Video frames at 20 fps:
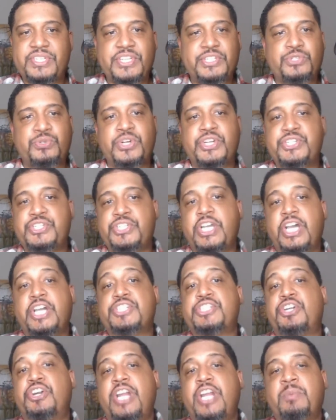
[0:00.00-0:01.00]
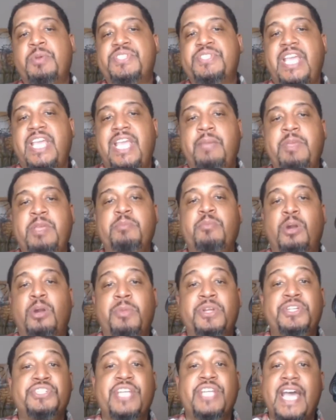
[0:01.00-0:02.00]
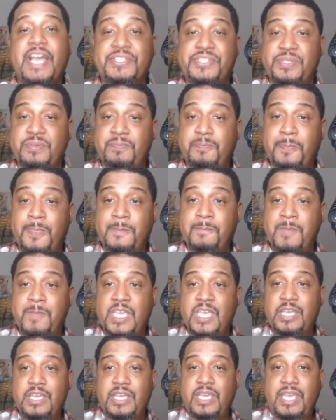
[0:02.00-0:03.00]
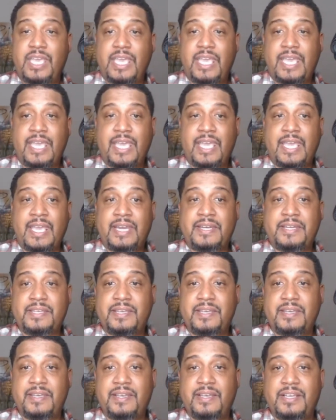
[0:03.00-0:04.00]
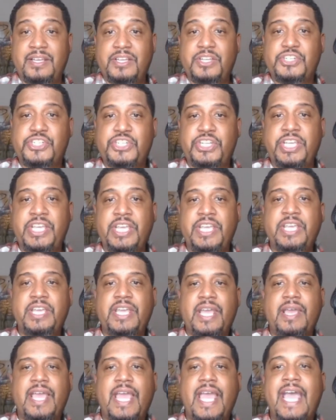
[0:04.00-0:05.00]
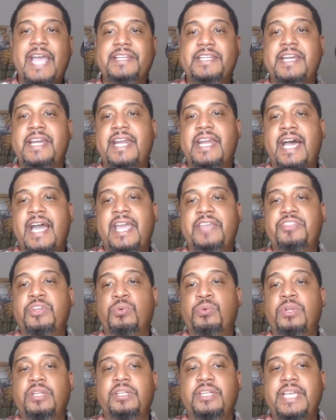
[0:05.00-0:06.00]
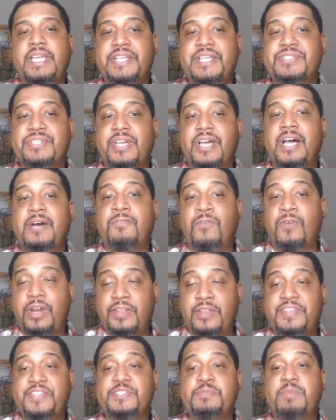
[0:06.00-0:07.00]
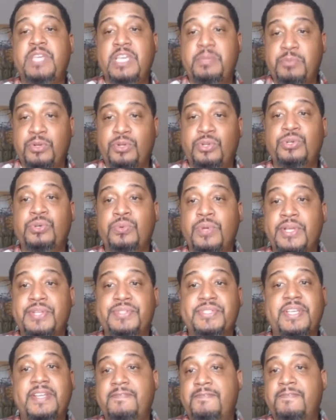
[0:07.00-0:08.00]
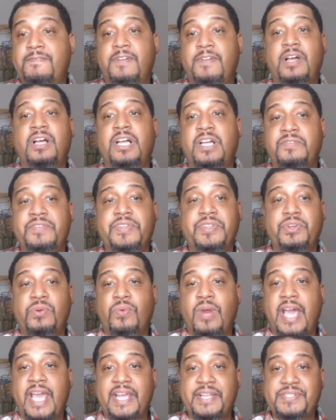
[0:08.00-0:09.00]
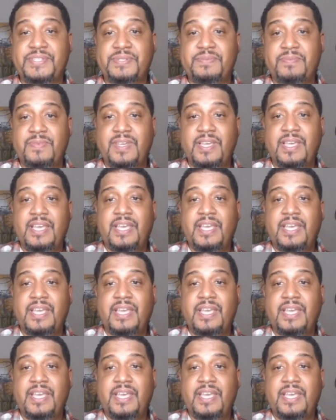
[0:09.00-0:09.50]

district judge, her name was Amy Berman Jackson, and she had denied the release of one of these people who was involved in the riots.